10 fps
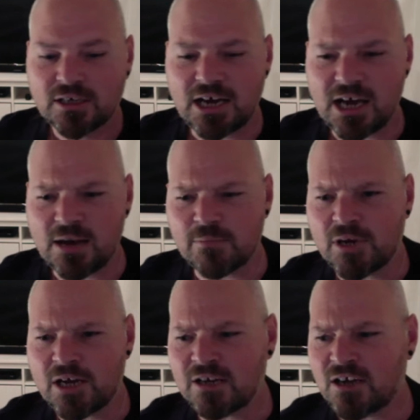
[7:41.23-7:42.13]
Um,
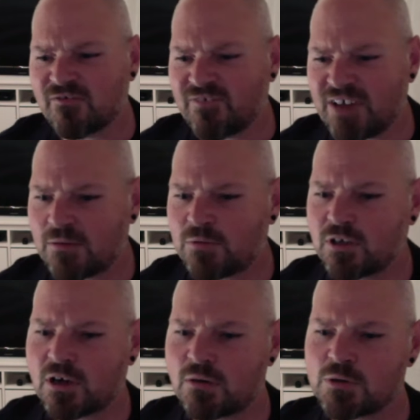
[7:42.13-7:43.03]
and I found
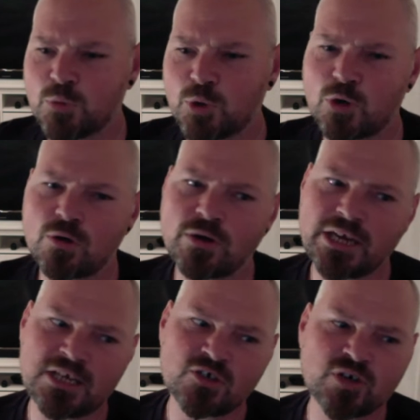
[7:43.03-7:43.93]
that I was more
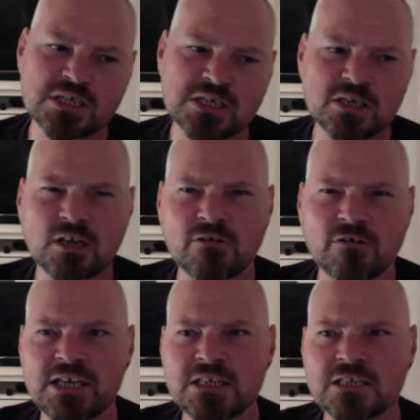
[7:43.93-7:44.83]
interested in
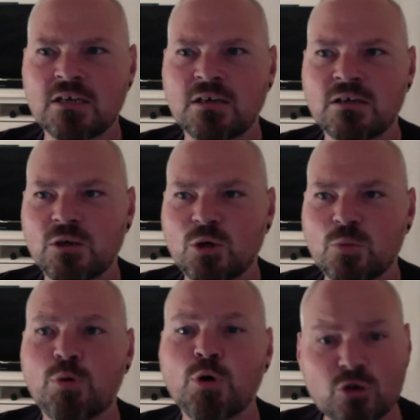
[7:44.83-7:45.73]
creating
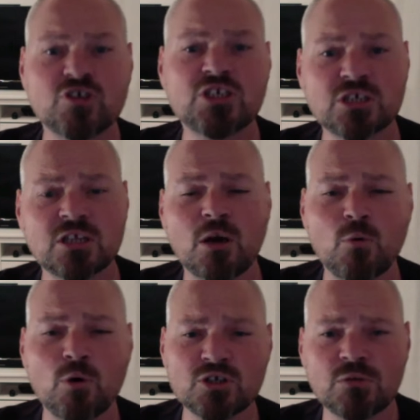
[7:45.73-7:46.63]
portraiture than I
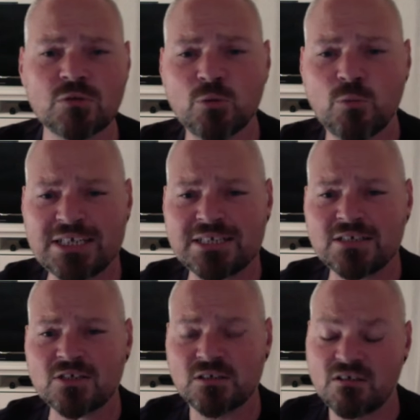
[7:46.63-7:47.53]
was doing the
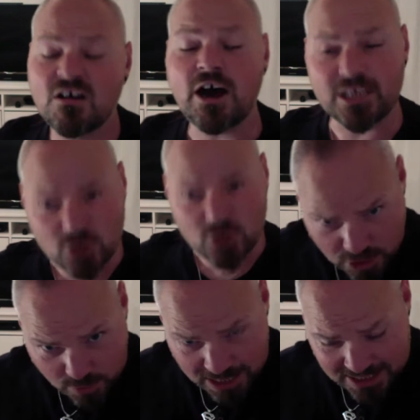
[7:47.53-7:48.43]
weddings. I enjoy
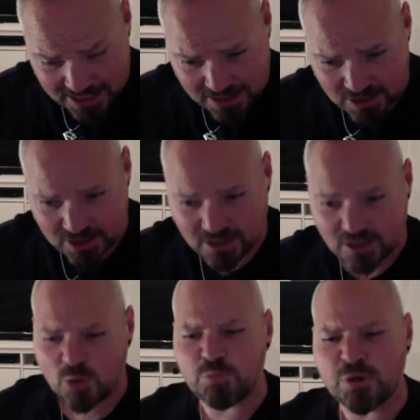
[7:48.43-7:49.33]
the weddings,
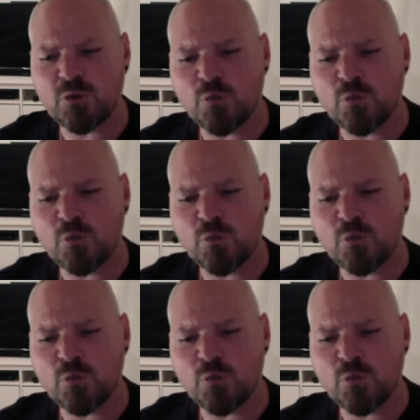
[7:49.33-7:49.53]
but it